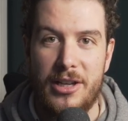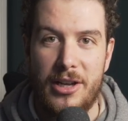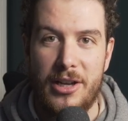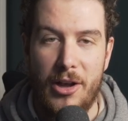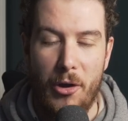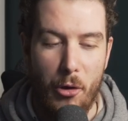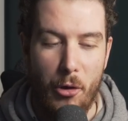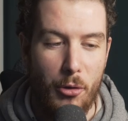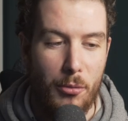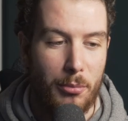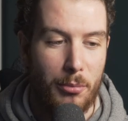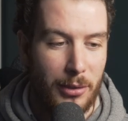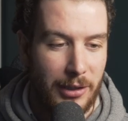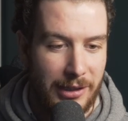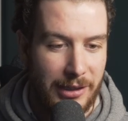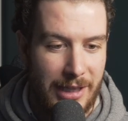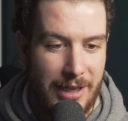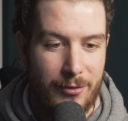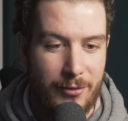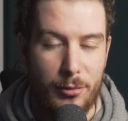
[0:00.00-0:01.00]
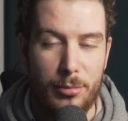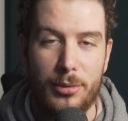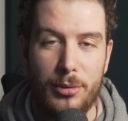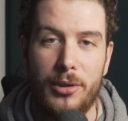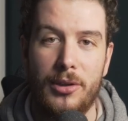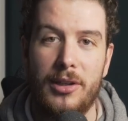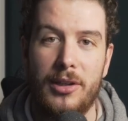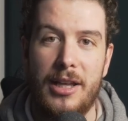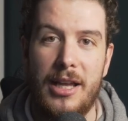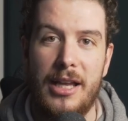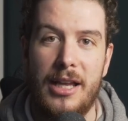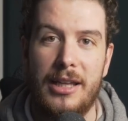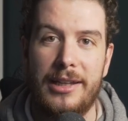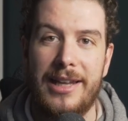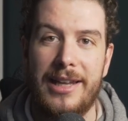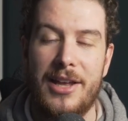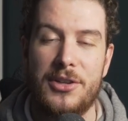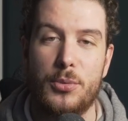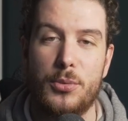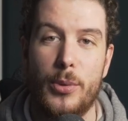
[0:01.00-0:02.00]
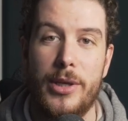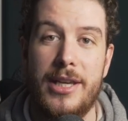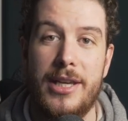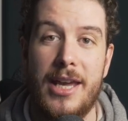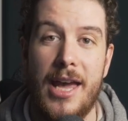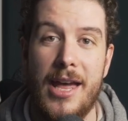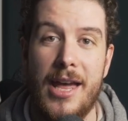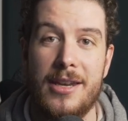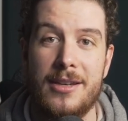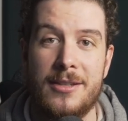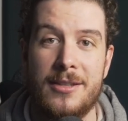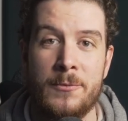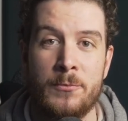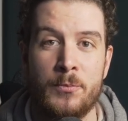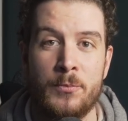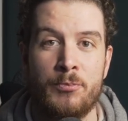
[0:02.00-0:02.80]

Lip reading: unbelievable last weekend.